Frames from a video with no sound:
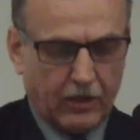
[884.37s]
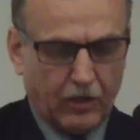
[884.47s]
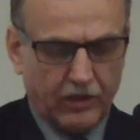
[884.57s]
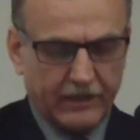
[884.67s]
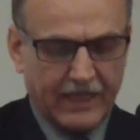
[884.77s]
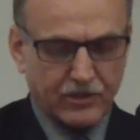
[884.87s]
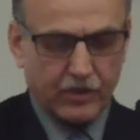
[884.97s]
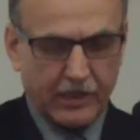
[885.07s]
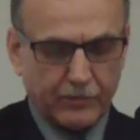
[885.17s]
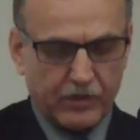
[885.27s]
All
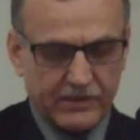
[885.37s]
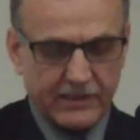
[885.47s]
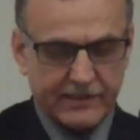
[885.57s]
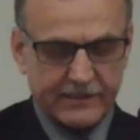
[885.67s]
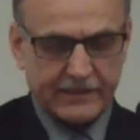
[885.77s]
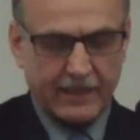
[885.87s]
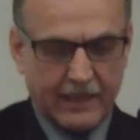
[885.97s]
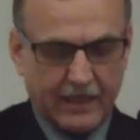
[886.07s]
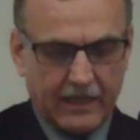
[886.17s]
natural process